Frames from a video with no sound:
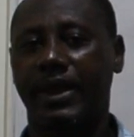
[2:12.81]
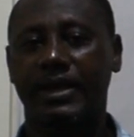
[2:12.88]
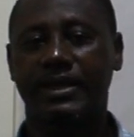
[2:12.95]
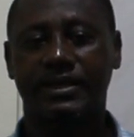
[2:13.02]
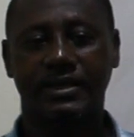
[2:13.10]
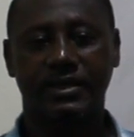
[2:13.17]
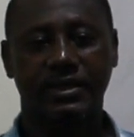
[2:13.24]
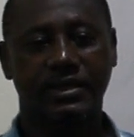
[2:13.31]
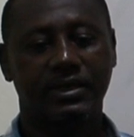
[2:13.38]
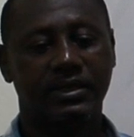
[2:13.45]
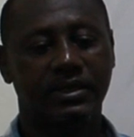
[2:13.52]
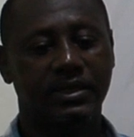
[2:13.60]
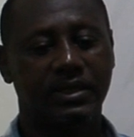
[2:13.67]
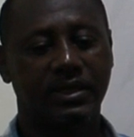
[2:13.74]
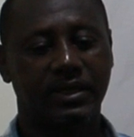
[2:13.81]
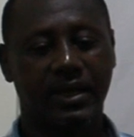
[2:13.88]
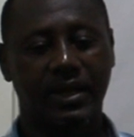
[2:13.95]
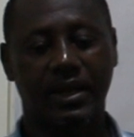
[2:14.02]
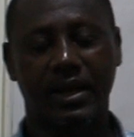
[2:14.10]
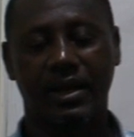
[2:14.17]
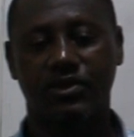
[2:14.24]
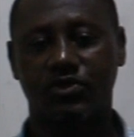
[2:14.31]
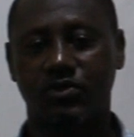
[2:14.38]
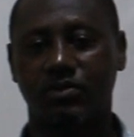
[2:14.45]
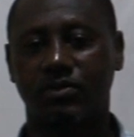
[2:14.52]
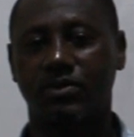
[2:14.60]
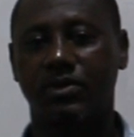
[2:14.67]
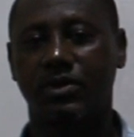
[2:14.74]
kids in the
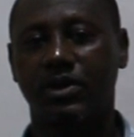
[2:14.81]
classroom,